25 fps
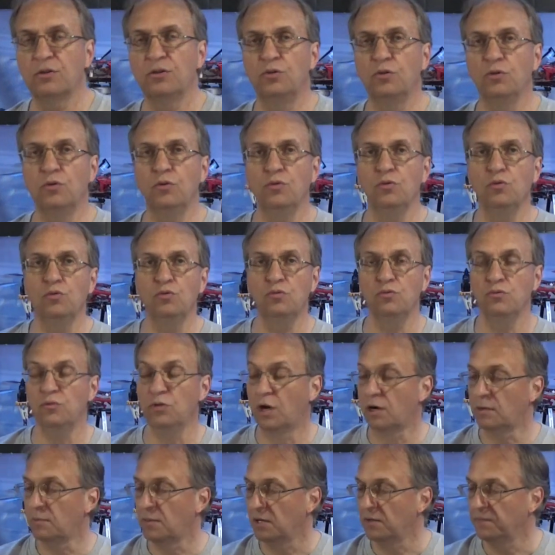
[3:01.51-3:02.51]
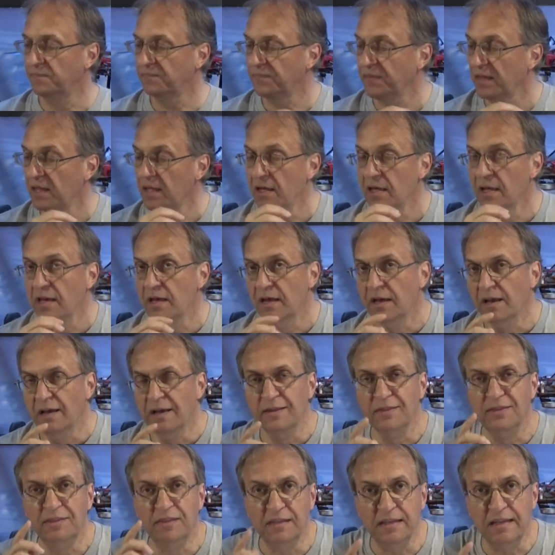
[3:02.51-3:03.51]
to normal.
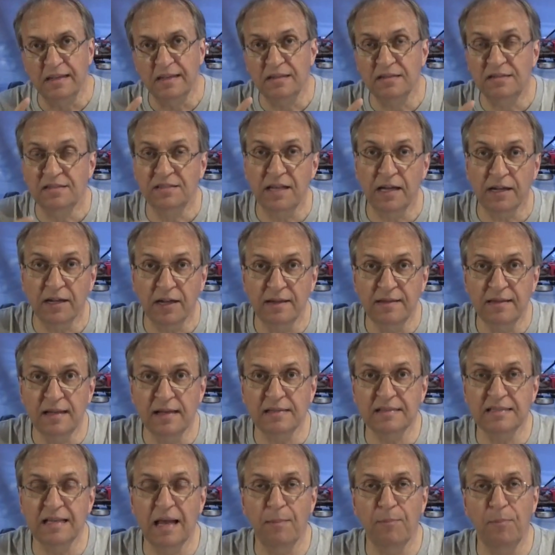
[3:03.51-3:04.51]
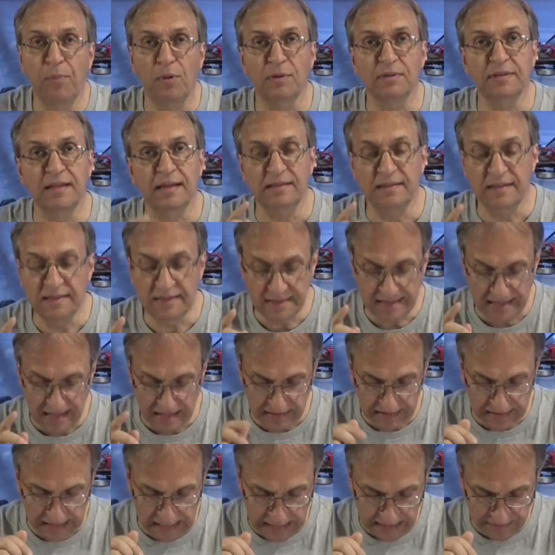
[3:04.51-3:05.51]
The second example that
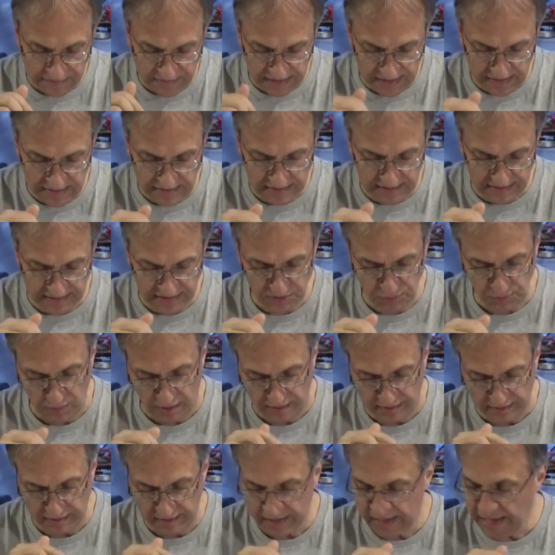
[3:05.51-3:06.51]
DDL gives is this one.